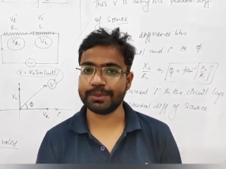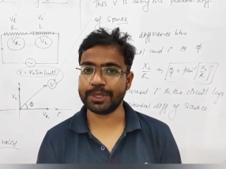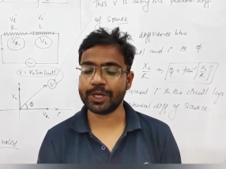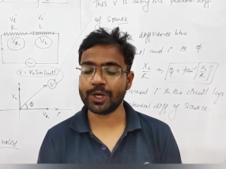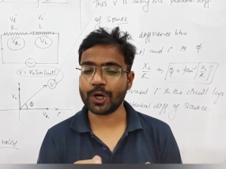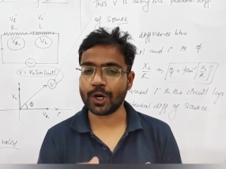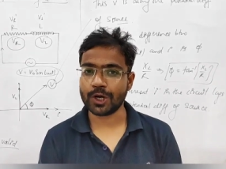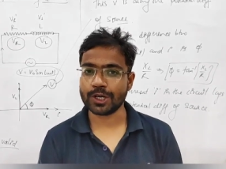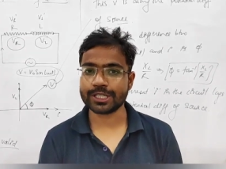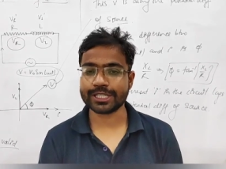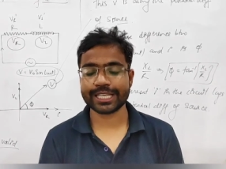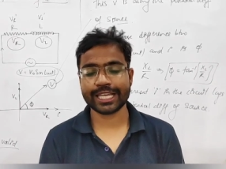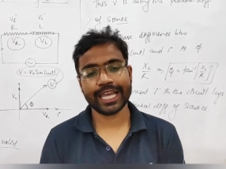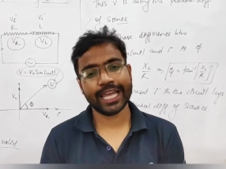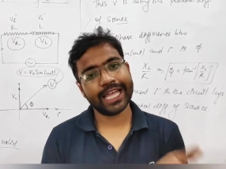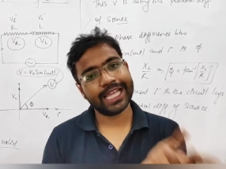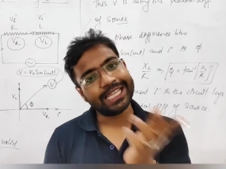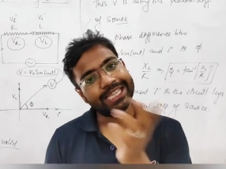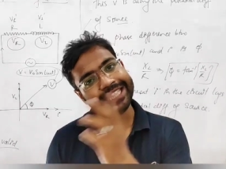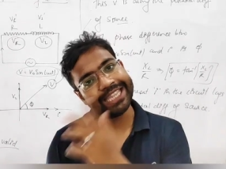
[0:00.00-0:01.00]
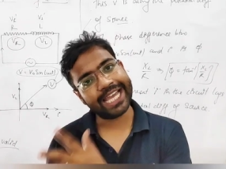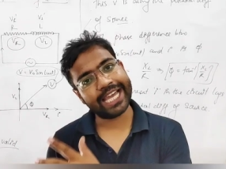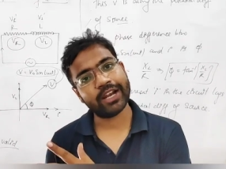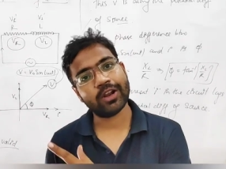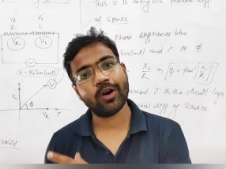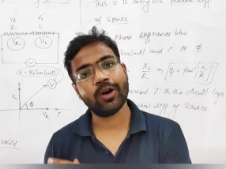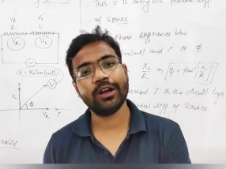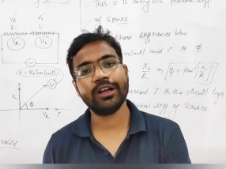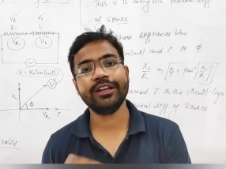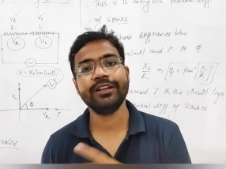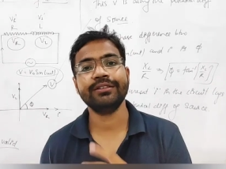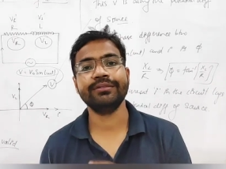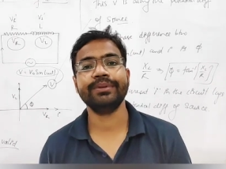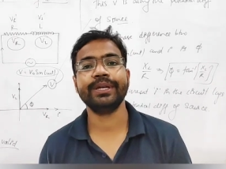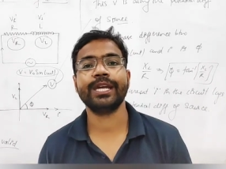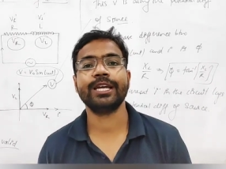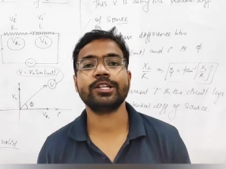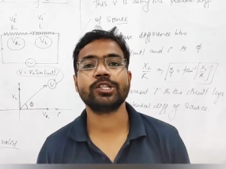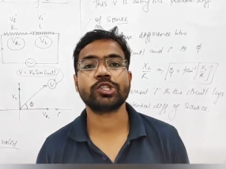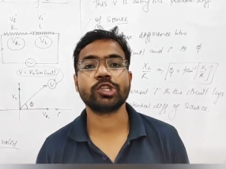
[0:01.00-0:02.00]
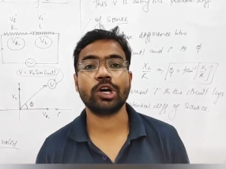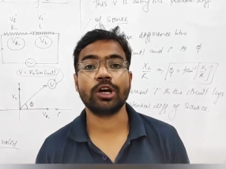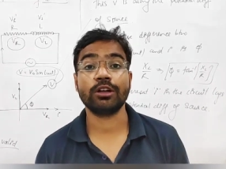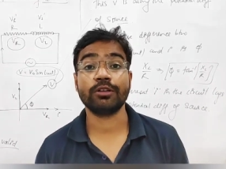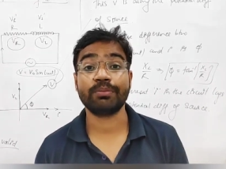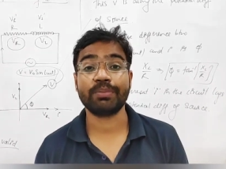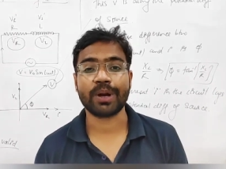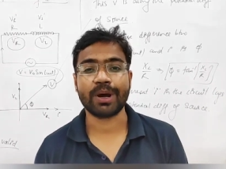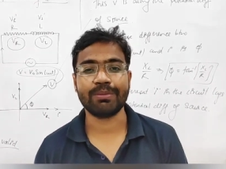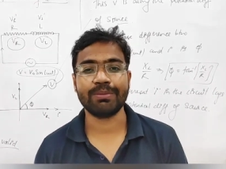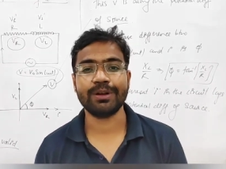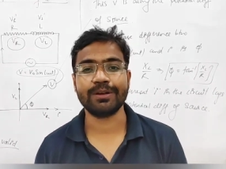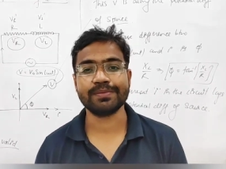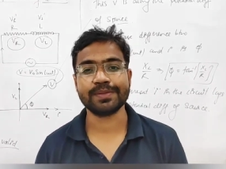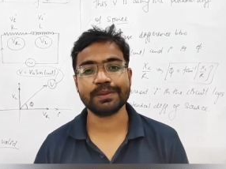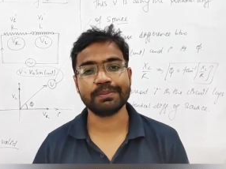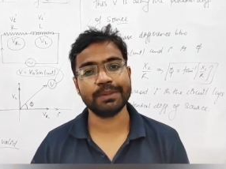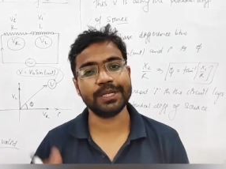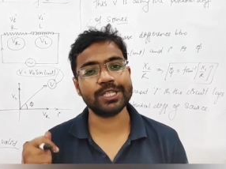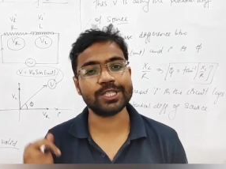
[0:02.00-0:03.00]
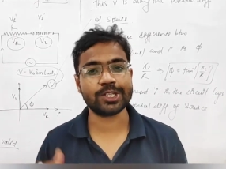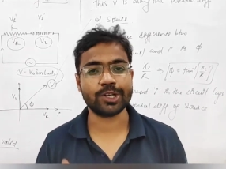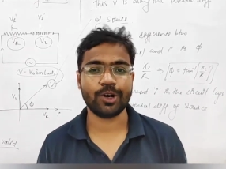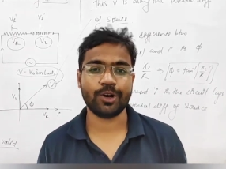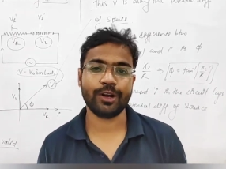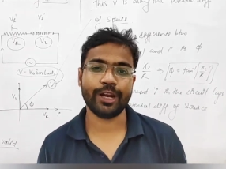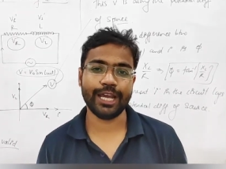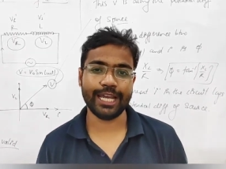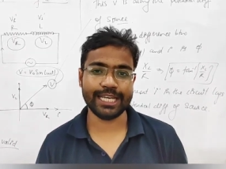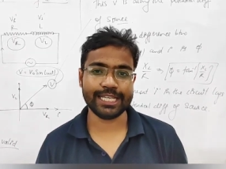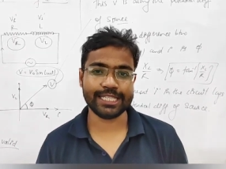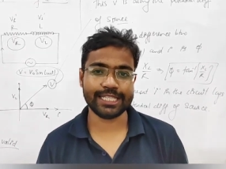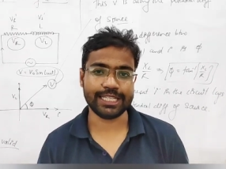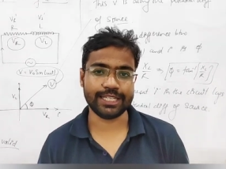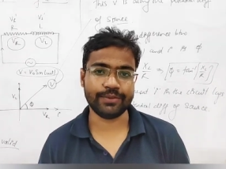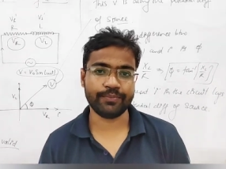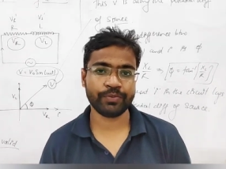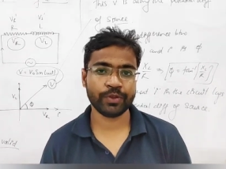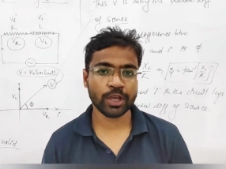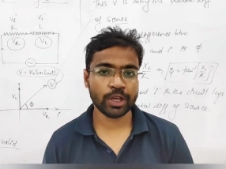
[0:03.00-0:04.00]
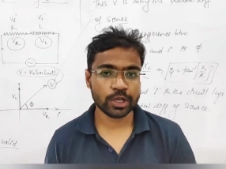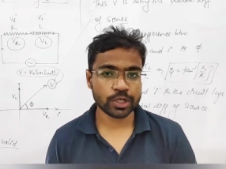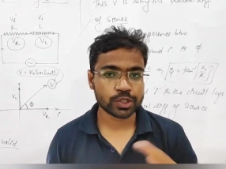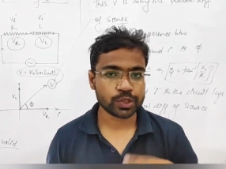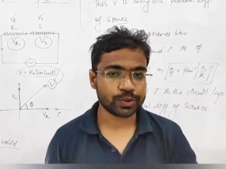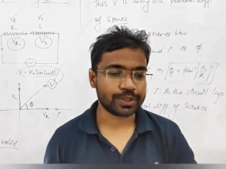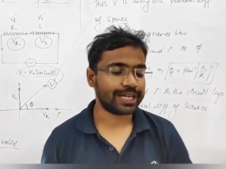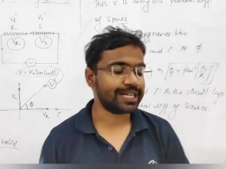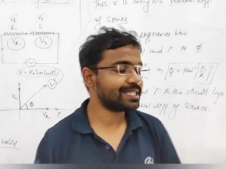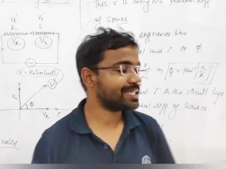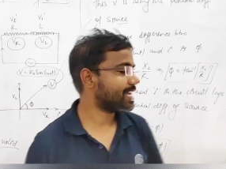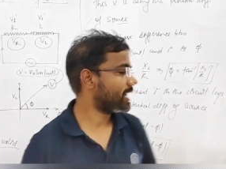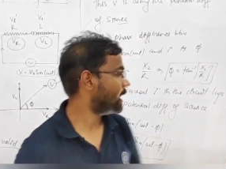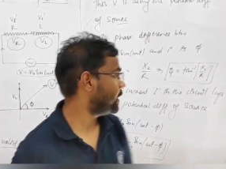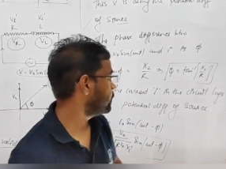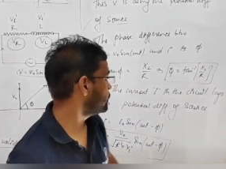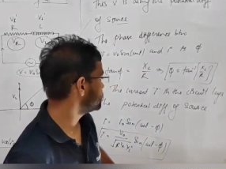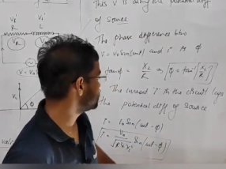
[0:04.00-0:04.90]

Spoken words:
because then only we can solve problems based on AC. So that is how.